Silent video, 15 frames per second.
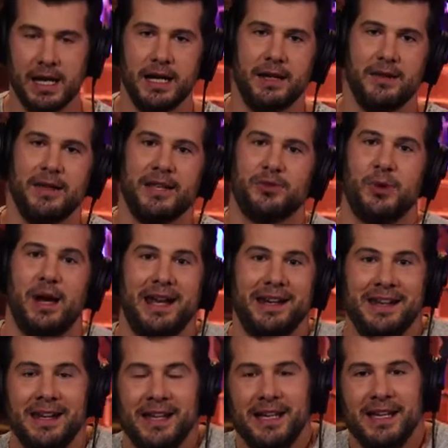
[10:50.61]
That's
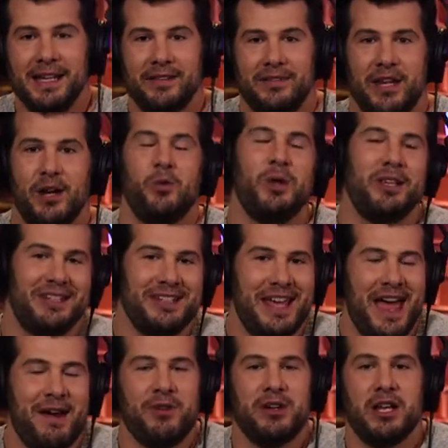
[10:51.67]
right. If they don't listen
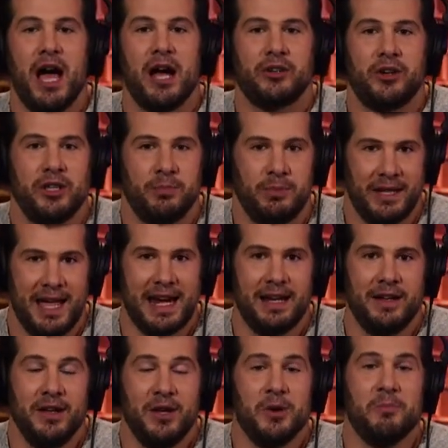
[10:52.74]
to every doctor on the
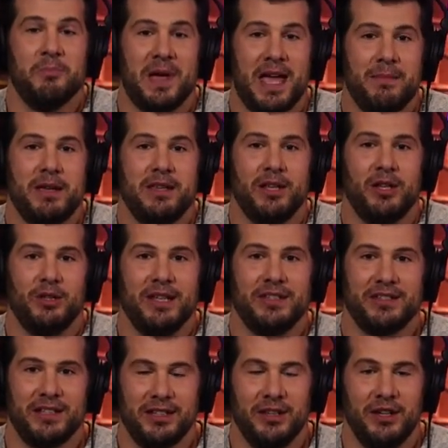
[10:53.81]
planet, maybe they'll
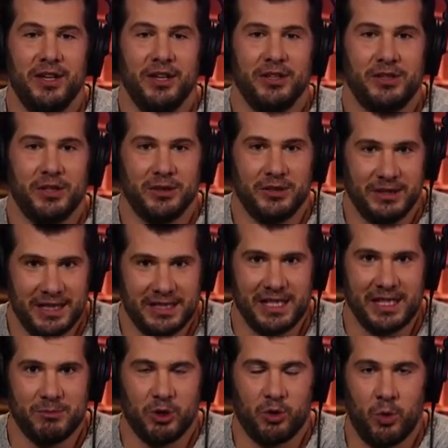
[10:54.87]
listen to
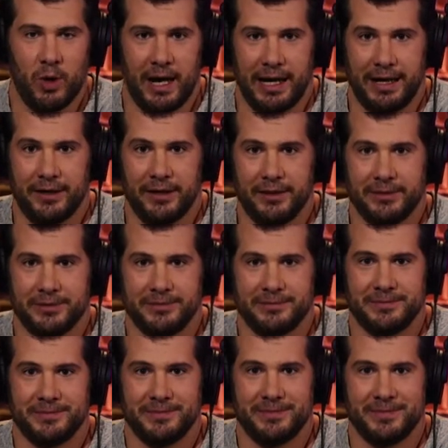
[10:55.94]
Lizzie McGuire.
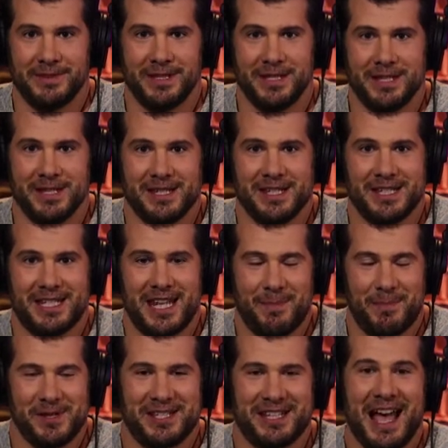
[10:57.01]

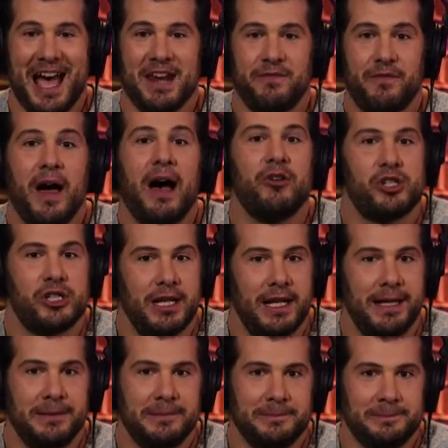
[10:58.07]
Step aside,
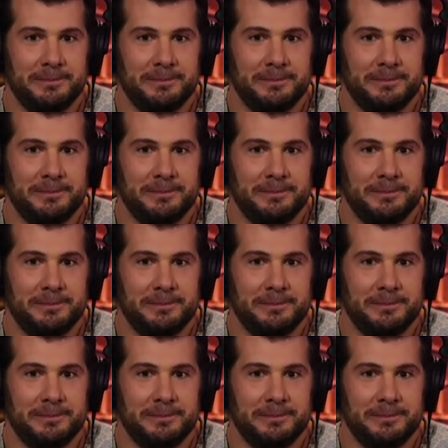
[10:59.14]
Fauci.